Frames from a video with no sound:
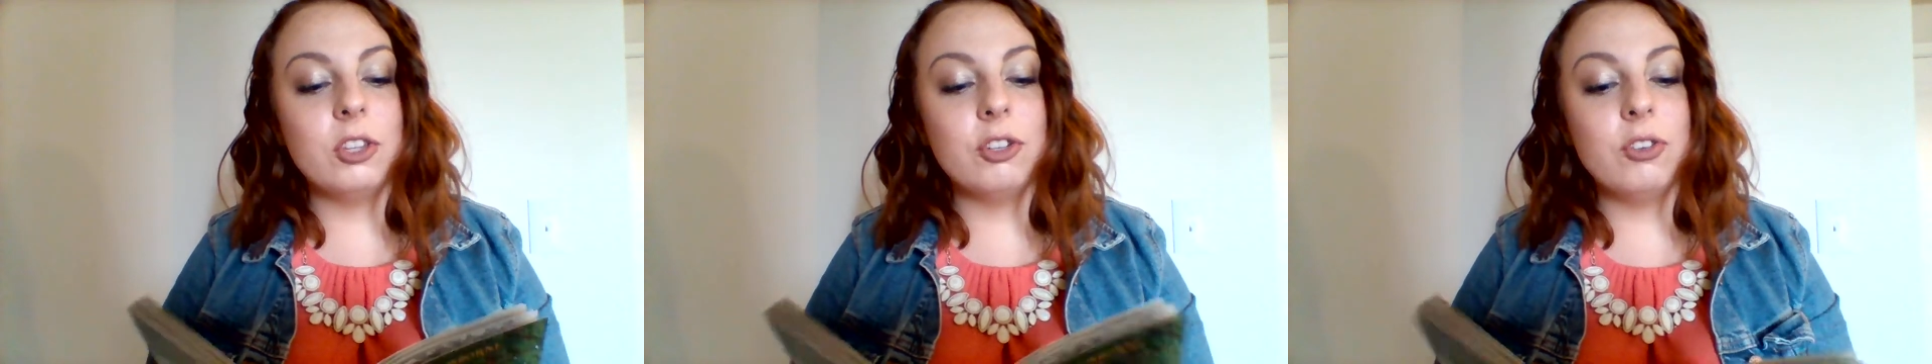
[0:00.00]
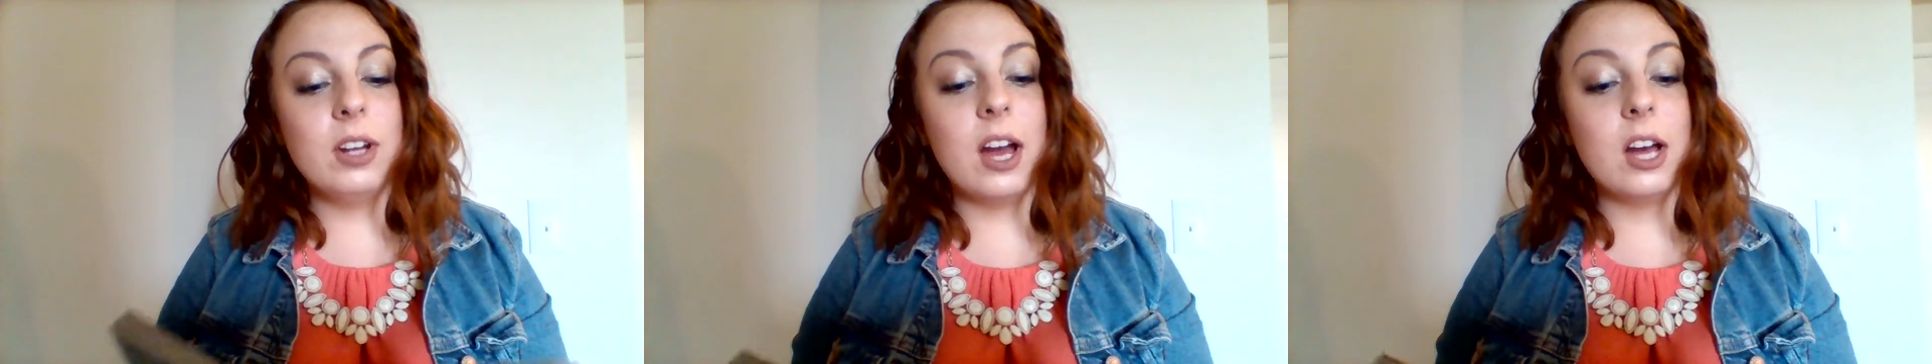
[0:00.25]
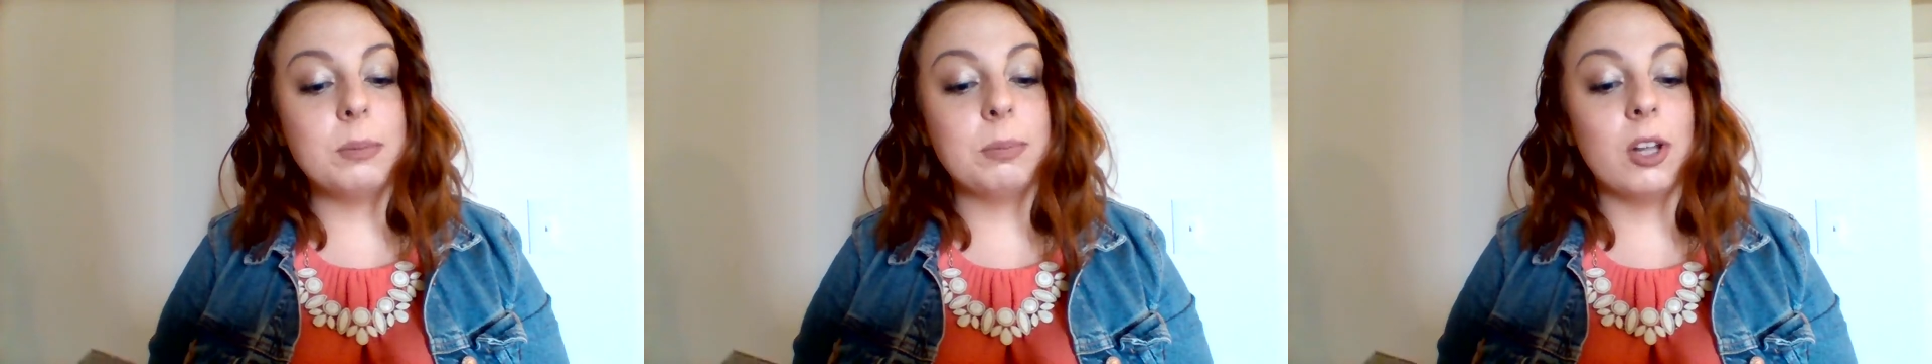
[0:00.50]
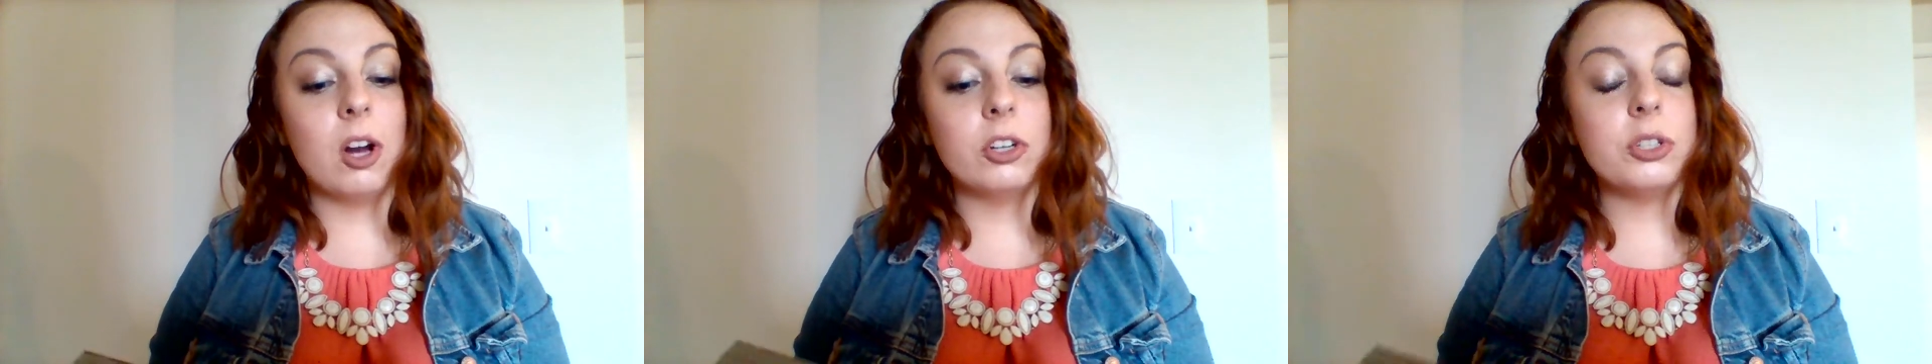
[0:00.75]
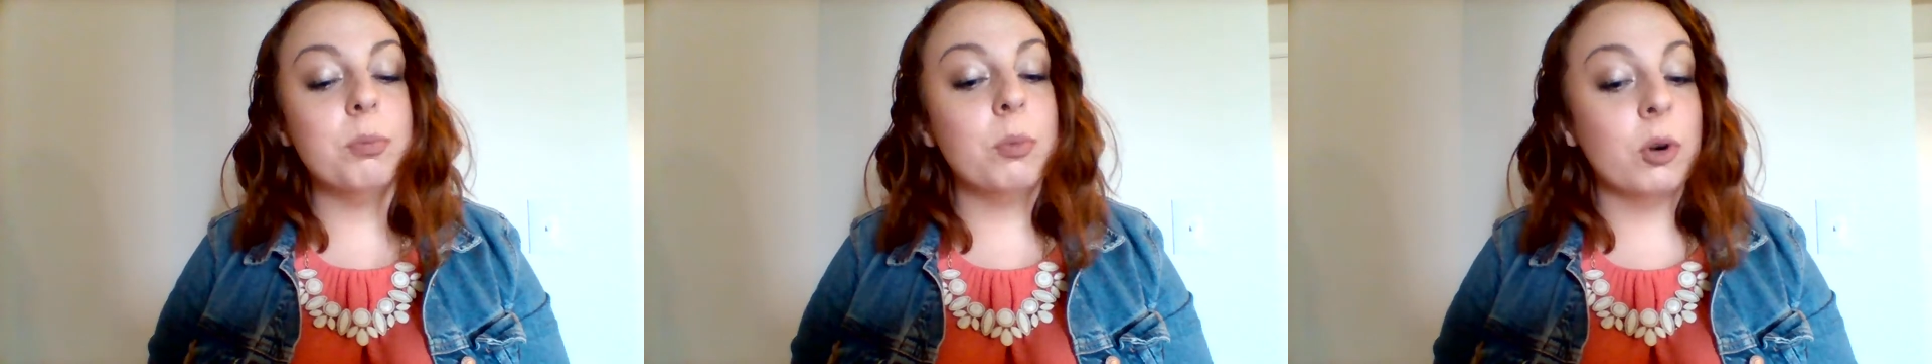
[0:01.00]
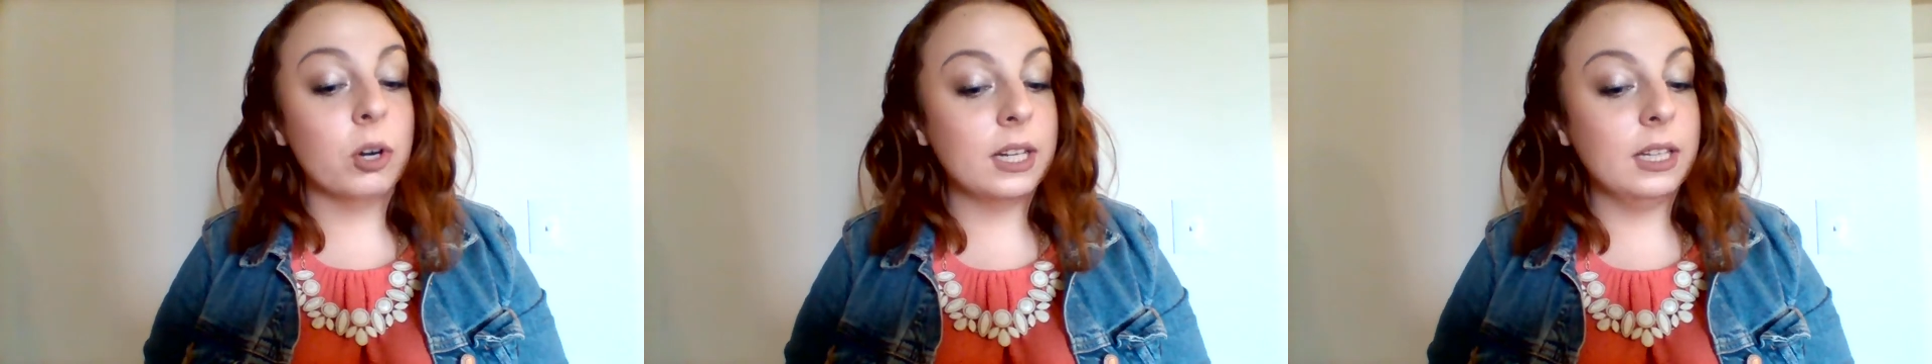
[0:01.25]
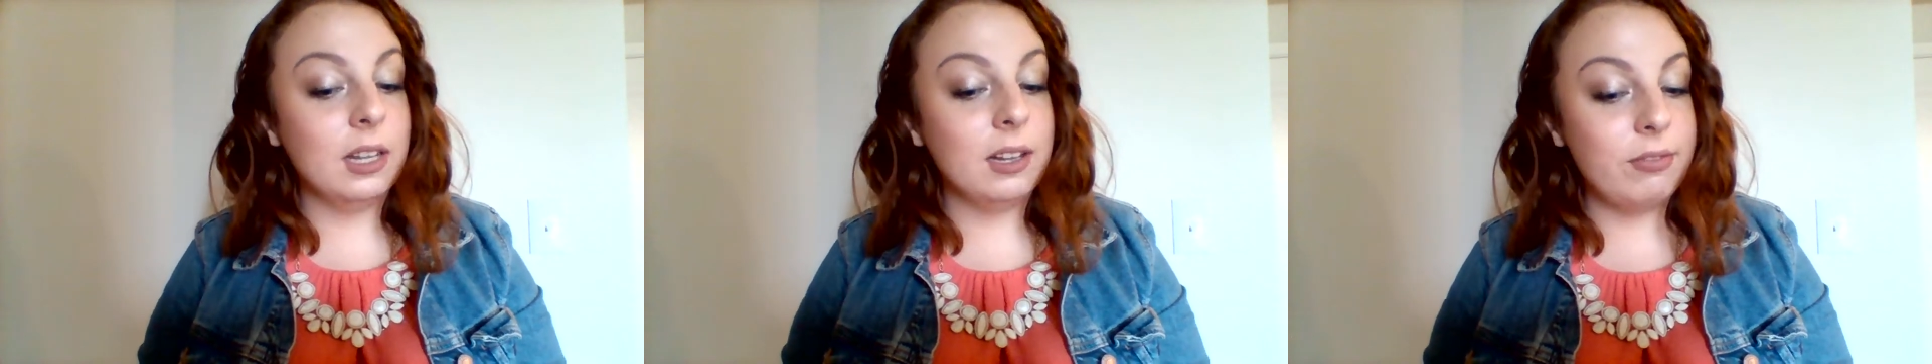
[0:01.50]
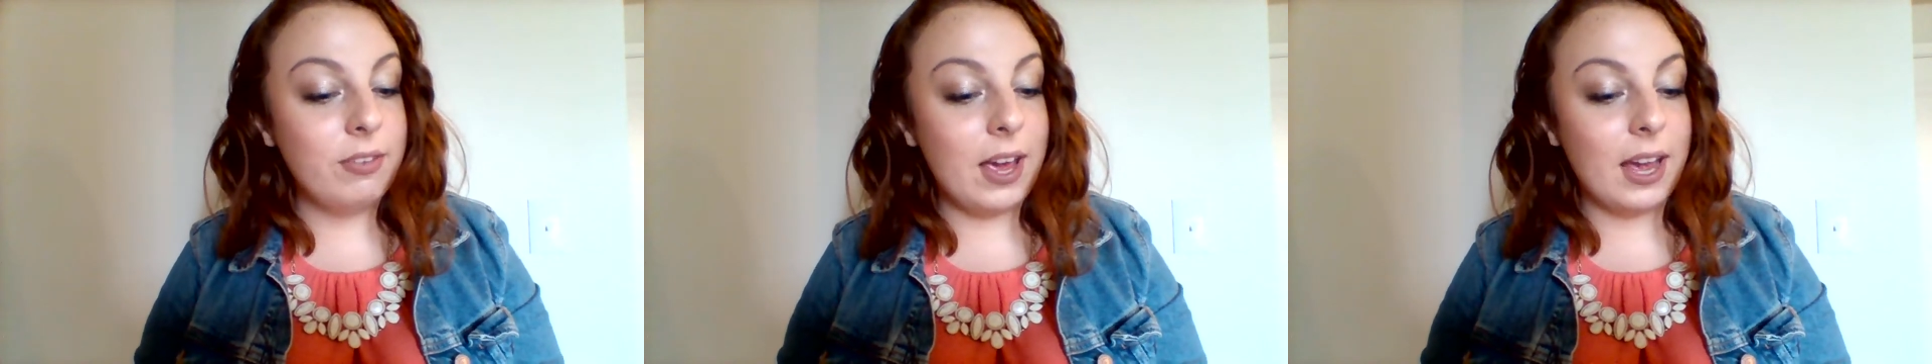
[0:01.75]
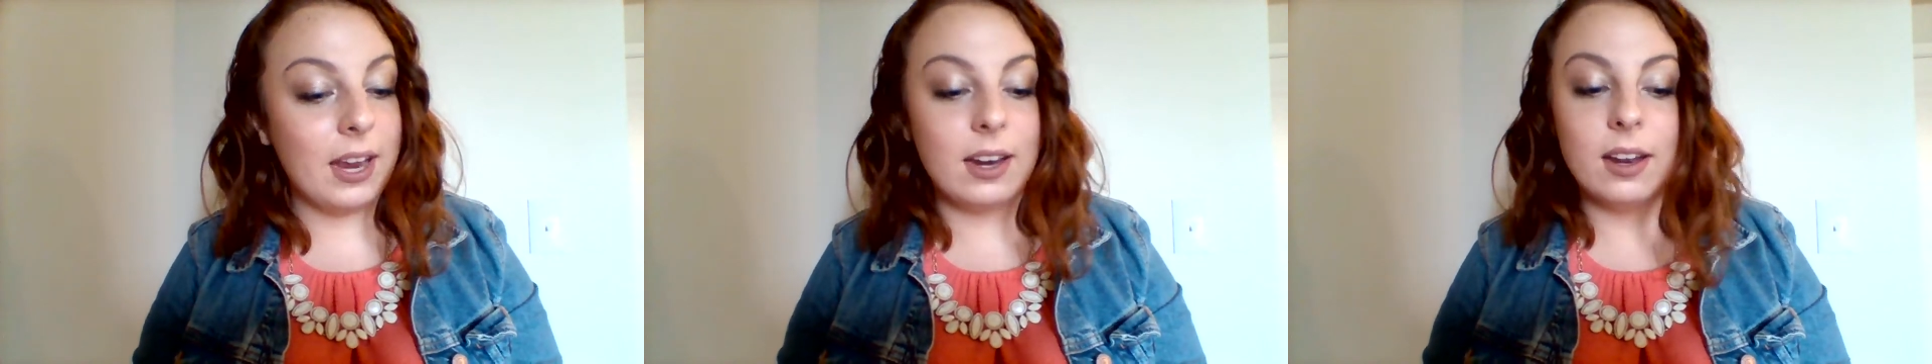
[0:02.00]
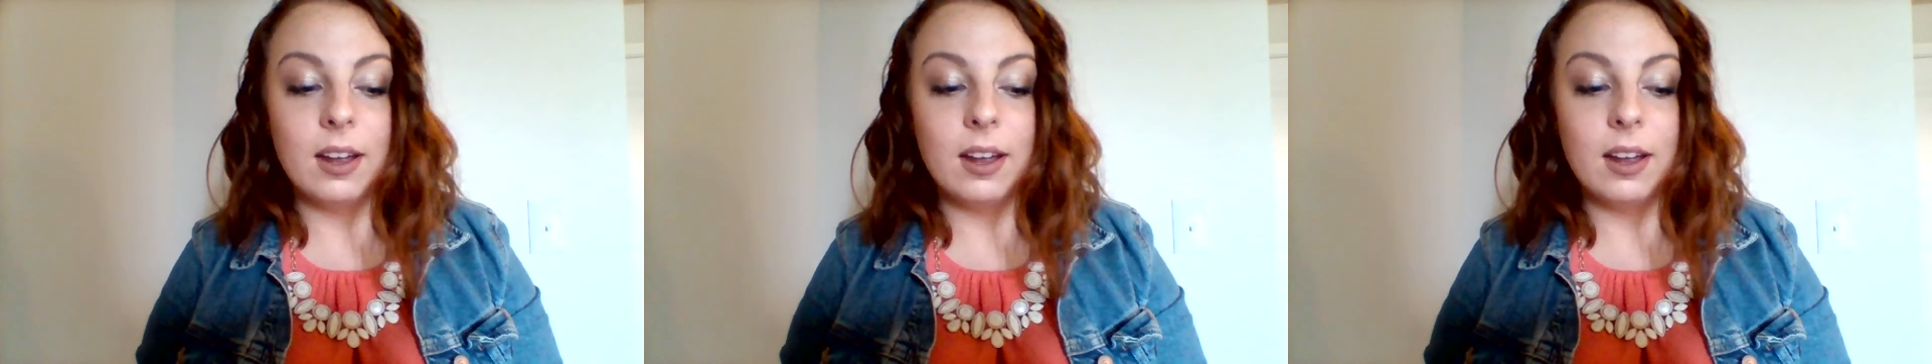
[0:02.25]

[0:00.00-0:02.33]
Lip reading: treehouse belonged to Morgan Le Fay.